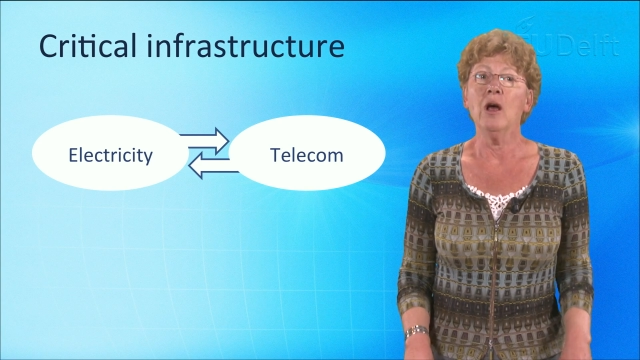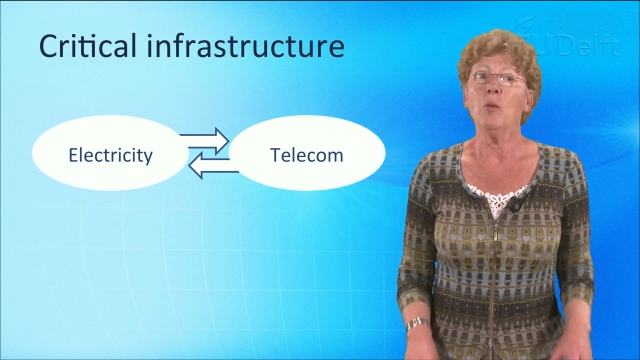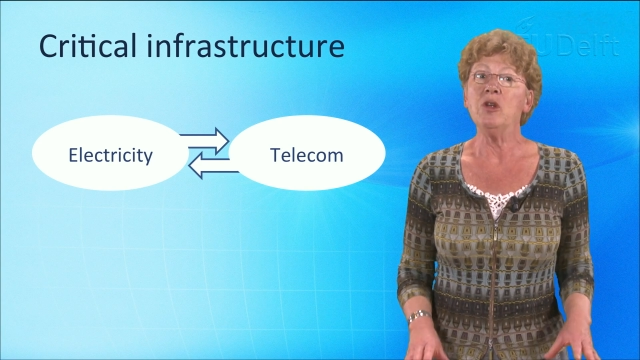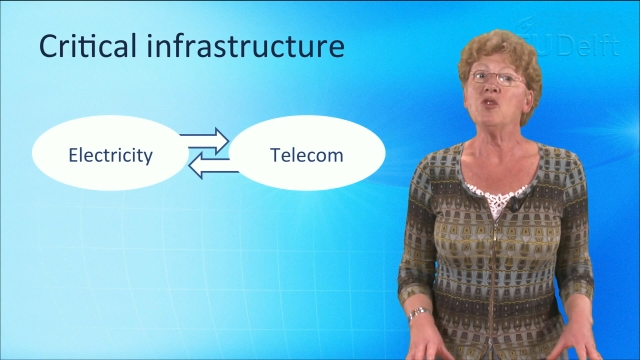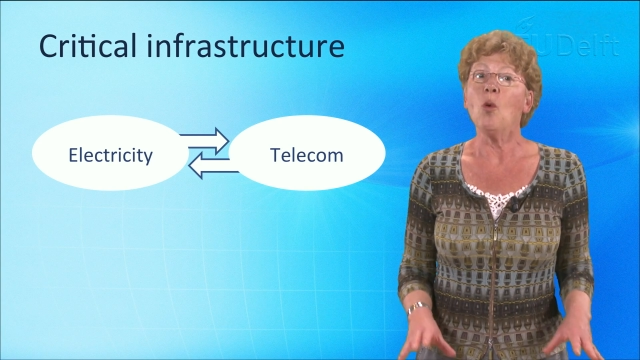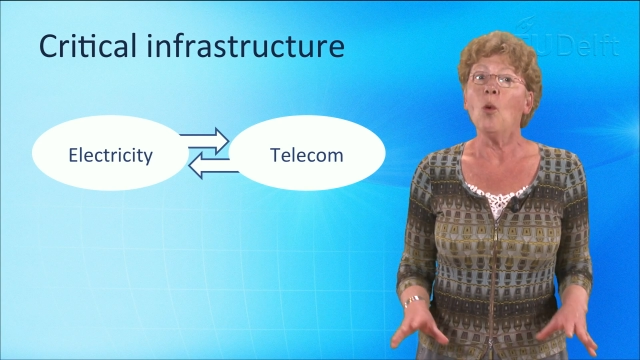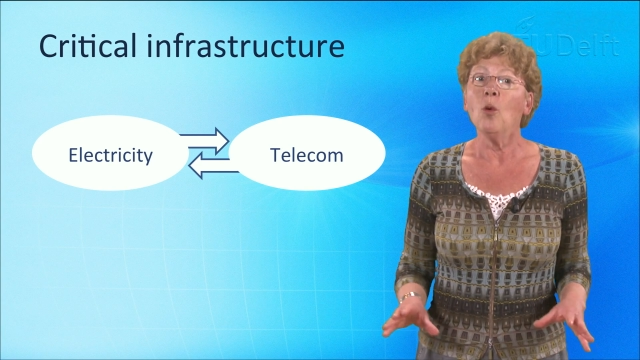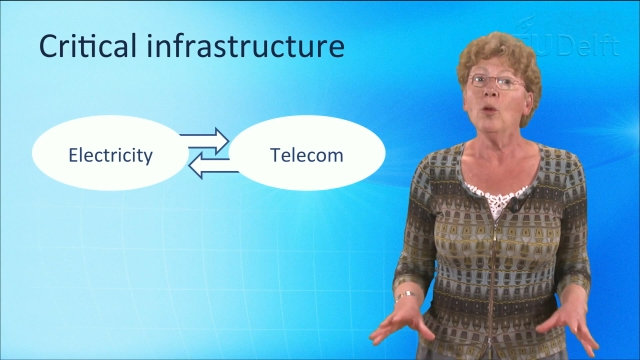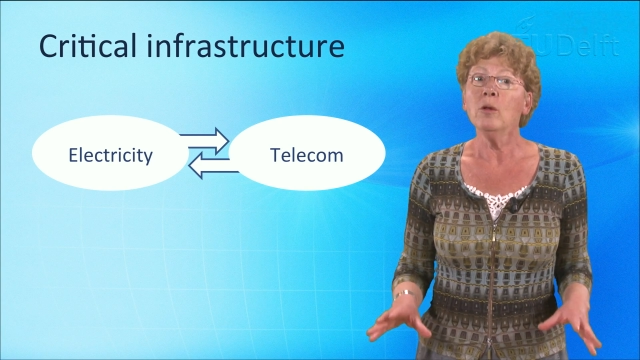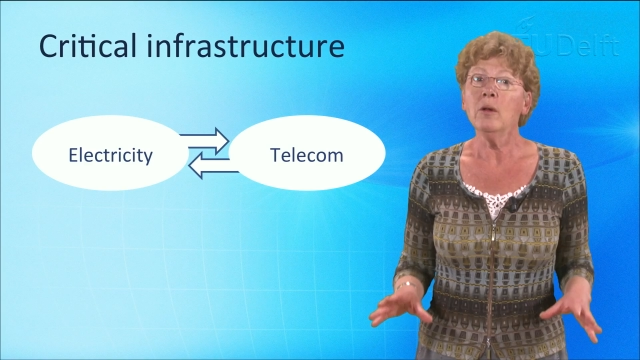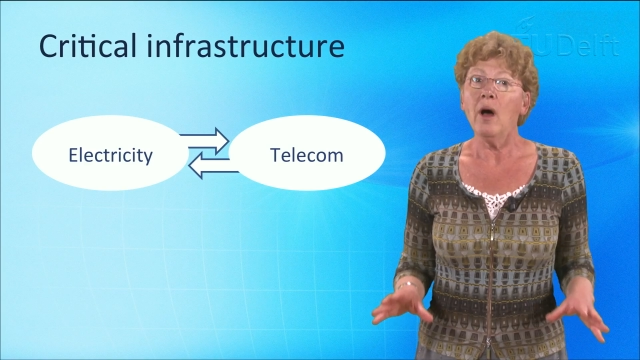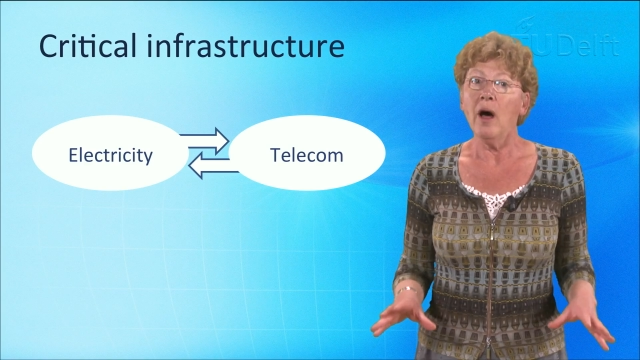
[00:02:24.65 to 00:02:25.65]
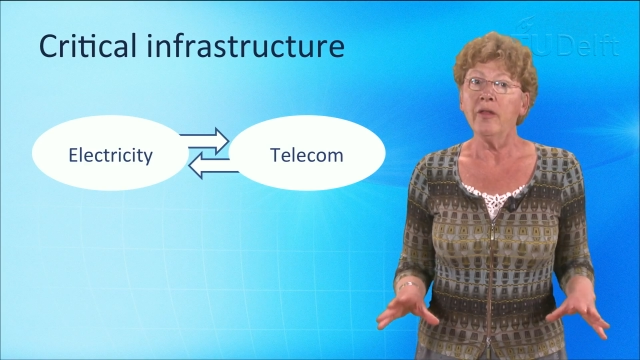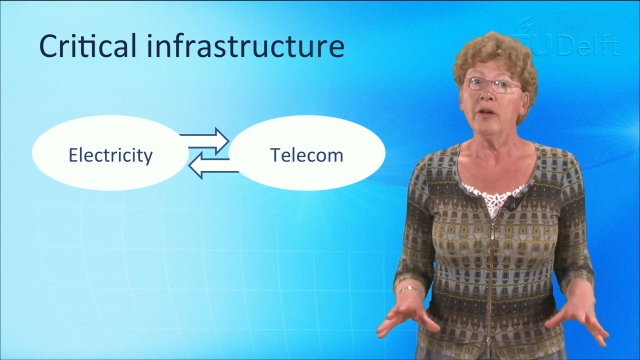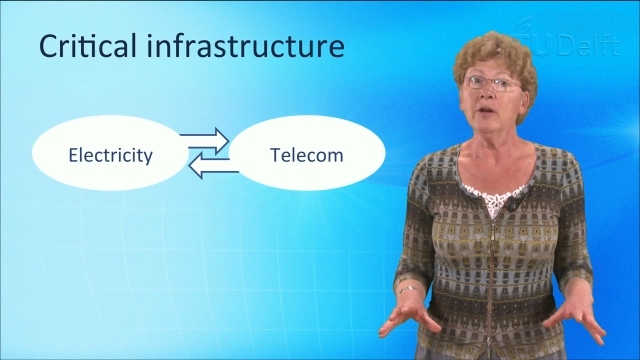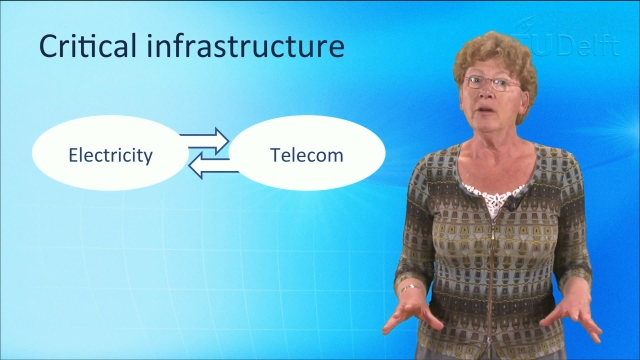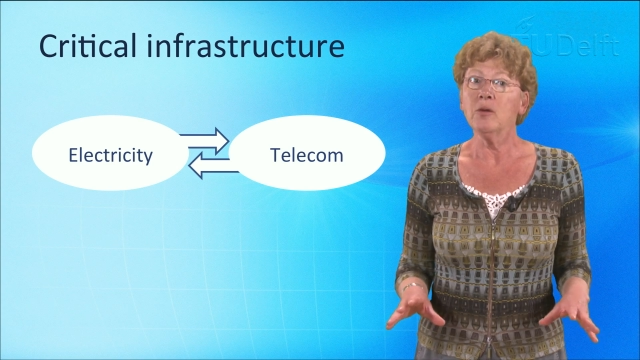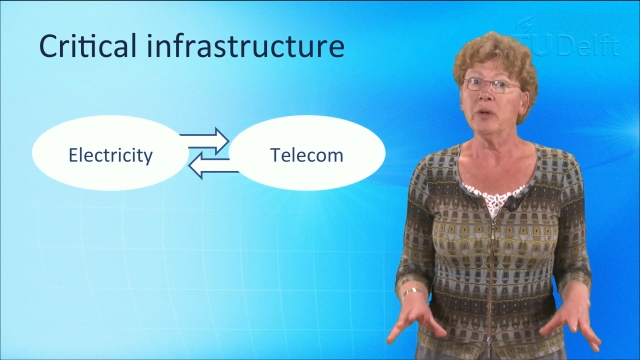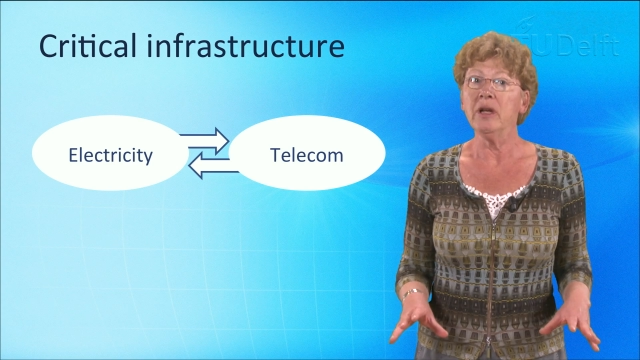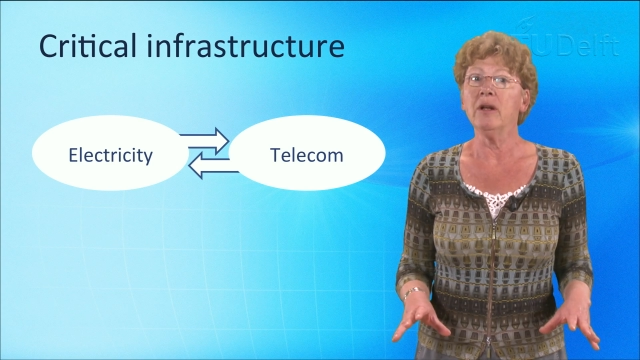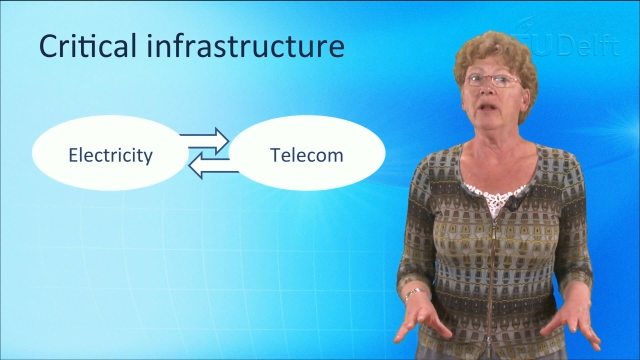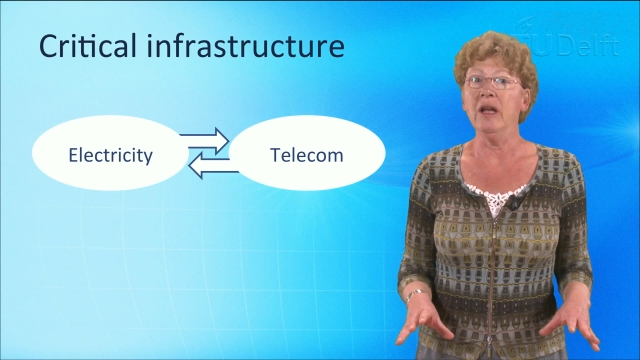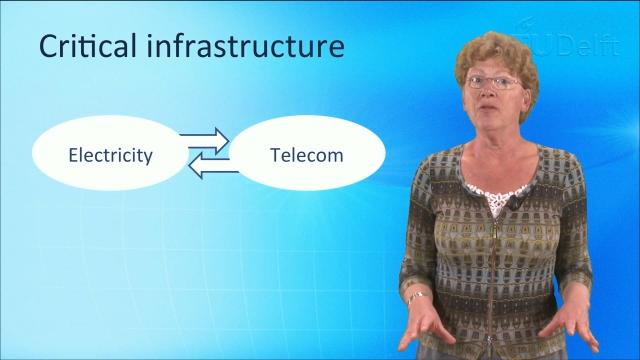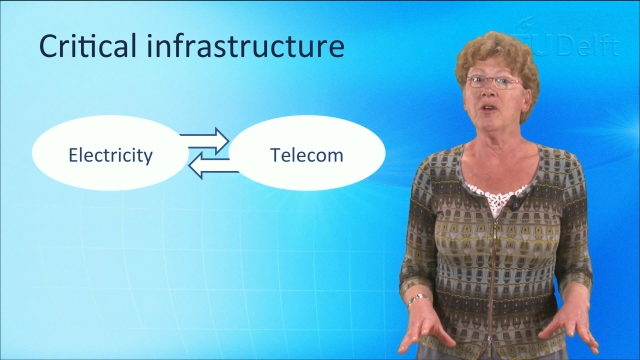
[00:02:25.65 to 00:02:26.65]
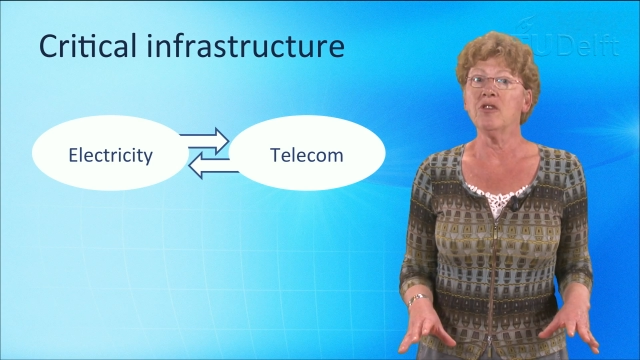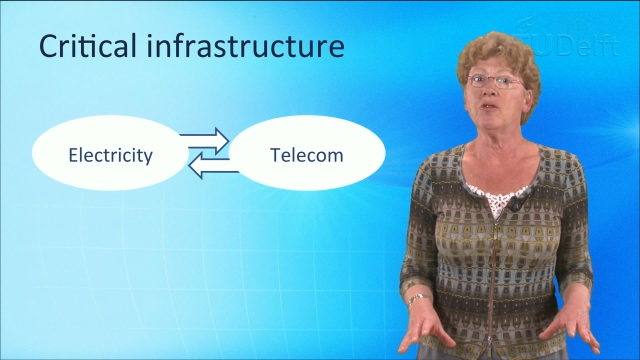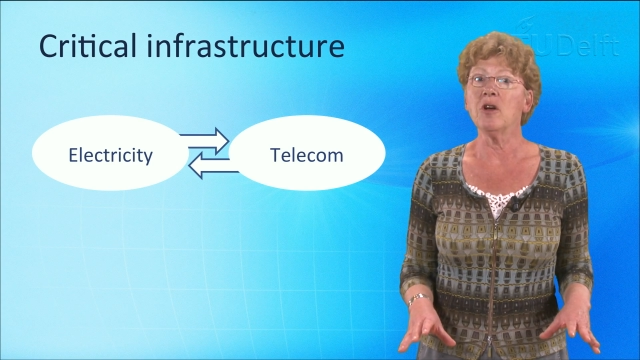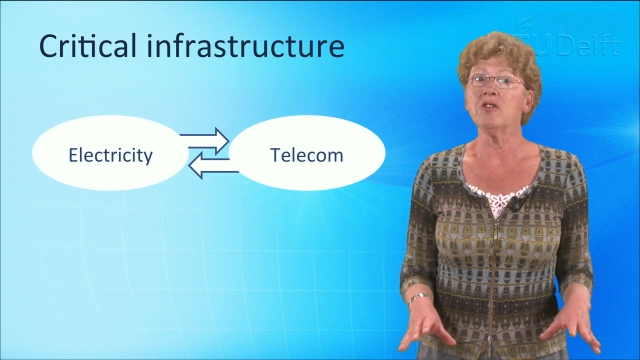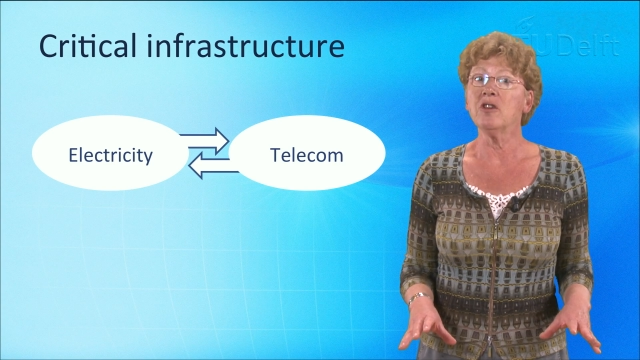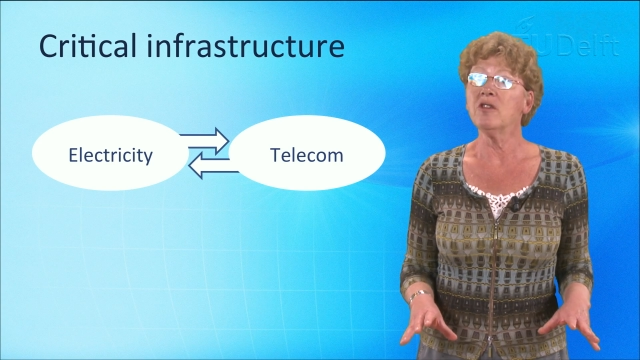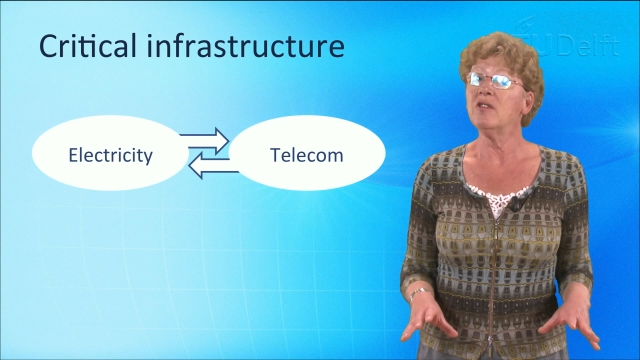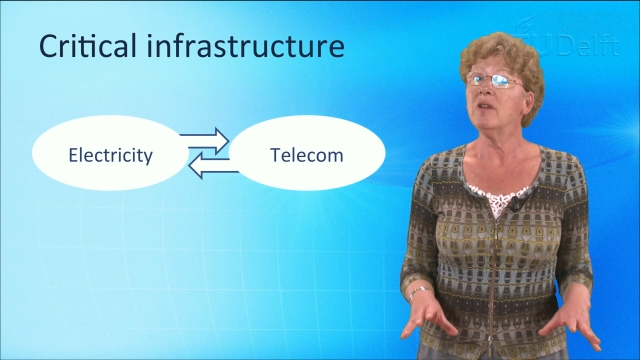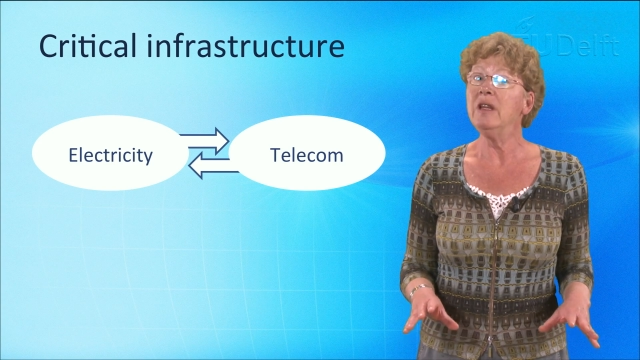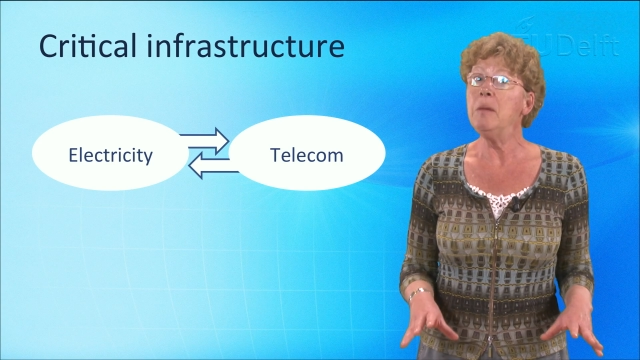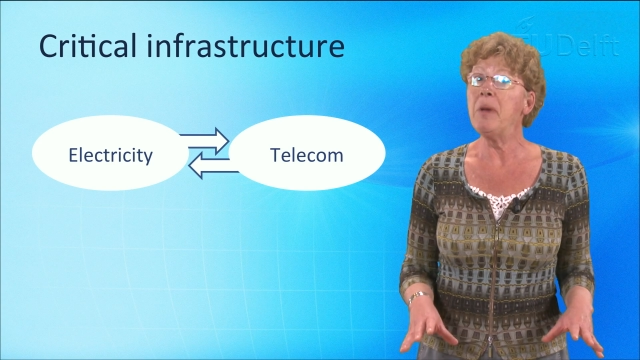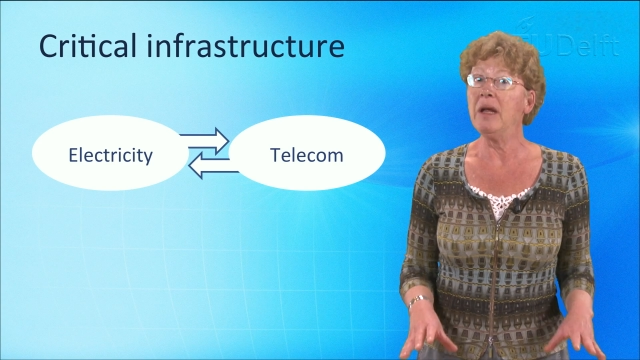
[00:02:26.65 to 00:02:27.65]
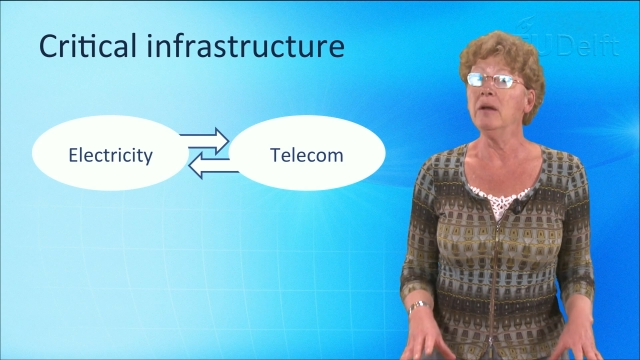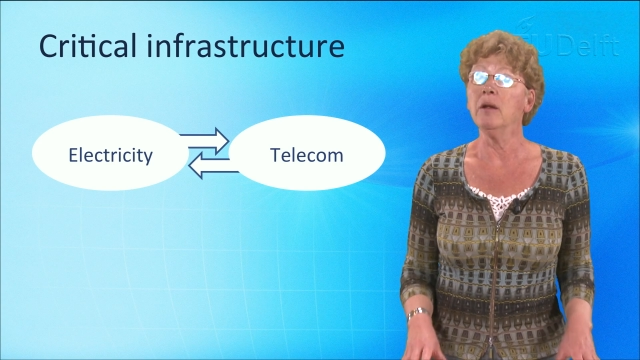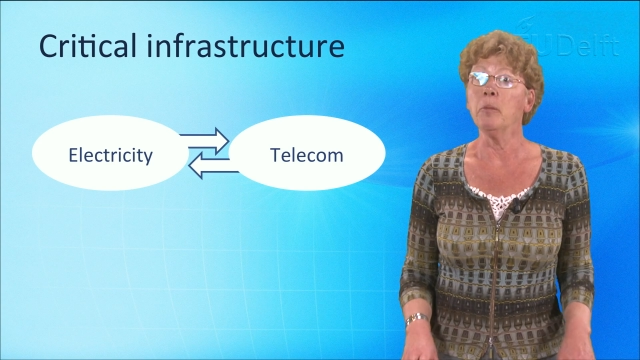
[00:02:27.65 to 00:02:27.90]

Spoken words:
which all other critical infrastructures depend